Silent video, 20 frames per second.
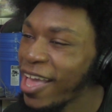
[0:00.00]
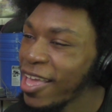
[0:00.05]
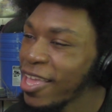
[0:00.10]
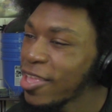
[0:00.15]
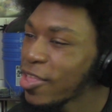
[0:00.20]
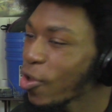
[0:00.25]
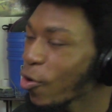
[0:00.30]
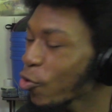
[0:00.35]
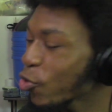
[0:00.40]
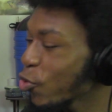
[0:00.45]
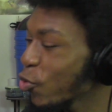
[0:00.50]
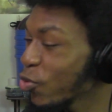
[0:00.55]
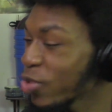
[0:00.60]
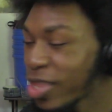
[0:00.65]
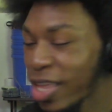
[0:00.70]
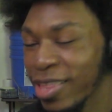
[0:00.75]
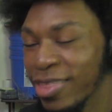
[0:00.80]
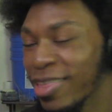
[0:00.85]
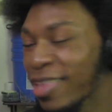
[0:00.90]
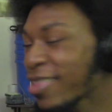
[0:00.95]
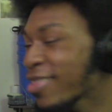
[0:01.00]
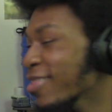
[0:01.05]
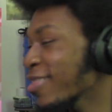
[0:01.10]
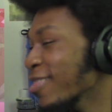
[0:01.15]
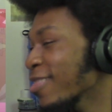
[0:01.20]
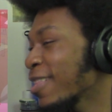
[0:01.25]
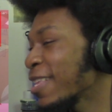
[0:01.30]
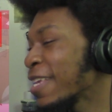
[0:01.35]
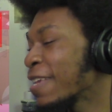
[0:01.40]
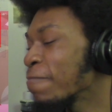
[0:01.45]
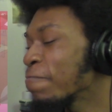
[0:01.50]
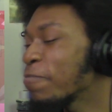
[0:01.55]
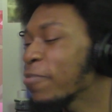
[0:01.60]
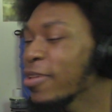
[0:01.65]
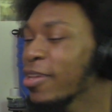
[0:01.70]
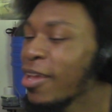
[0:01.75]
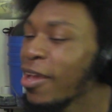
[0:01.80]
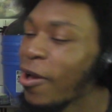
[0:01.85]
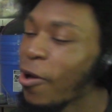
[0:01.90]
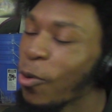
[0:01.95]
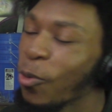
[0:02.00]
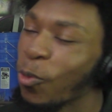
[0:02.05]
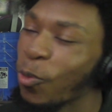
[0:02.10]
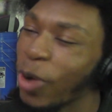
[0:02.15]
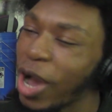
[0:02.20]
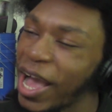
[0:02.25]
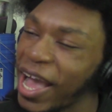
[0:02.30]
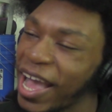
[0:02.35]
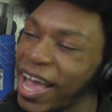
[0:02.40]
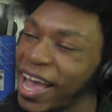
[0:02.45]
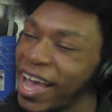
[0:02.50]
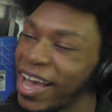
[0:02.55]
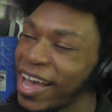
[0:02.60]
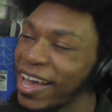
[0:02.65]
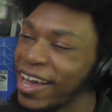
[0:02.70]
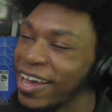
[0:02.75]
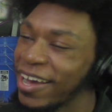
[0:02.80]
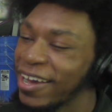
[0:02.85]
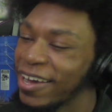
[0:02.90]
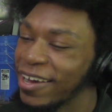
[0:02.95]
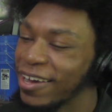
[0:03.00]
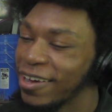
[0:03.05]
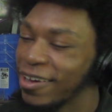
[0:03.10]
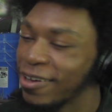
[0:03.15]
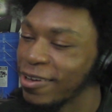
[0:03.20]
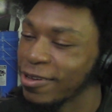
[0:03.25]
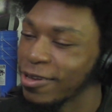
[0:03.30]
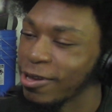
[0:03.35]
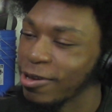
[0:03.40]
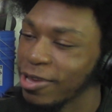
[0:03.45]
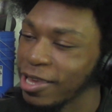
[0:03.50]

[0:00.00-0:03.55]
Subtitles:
No, dude's just asleep. Wow.